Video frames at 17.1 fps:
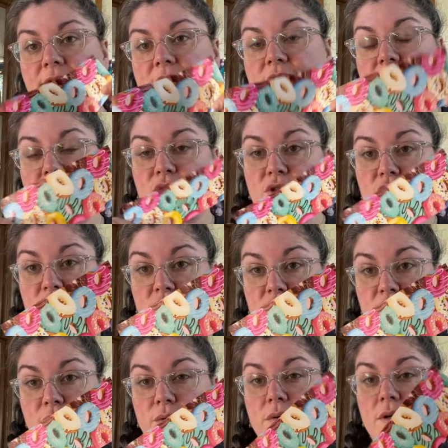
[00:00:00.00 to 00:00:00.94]
So
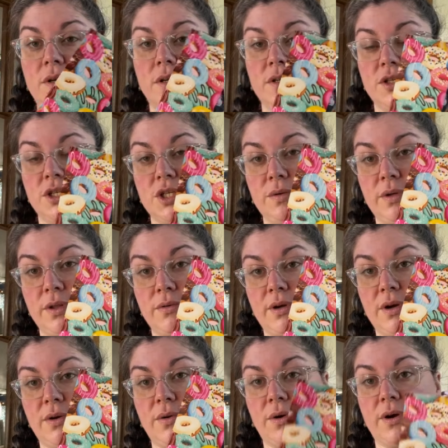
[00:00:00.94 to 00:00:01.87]
two, two and
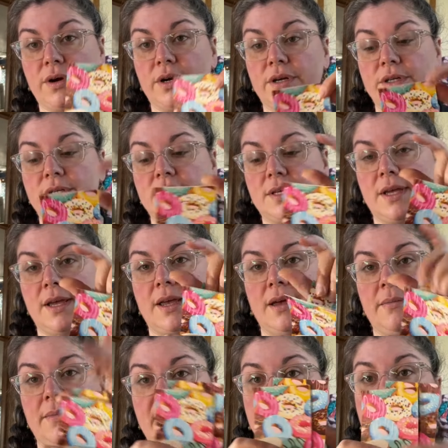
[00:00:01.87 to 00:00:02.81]
three quarters
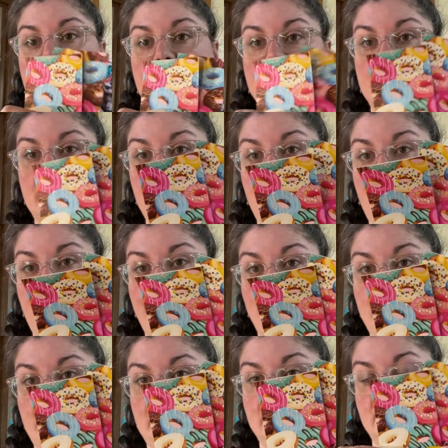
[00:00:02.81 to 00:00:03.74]
by six and a half
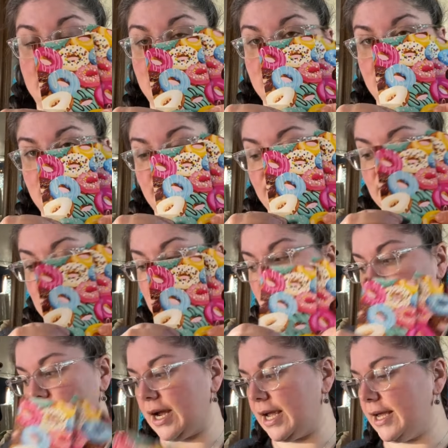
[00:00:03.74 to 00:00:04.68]
pieces. All
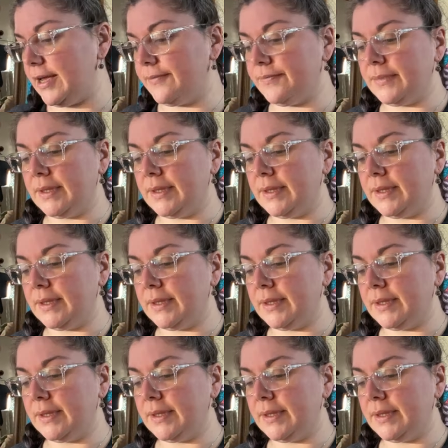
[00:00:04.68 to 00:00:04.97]
right.